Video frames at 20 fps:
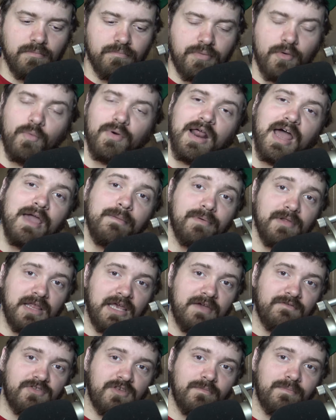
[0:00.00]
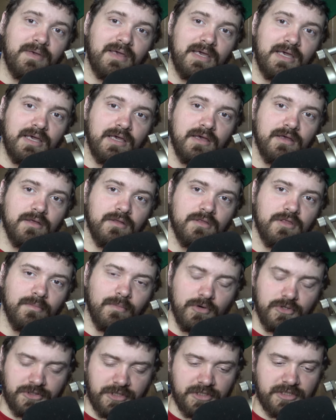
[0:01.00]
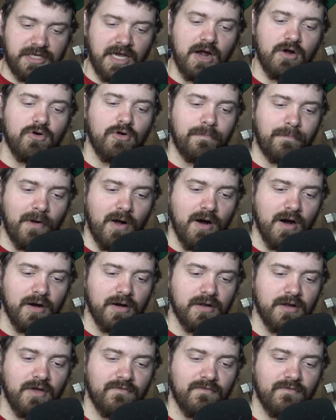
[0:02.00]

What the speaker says: But what I believe to be the most integral part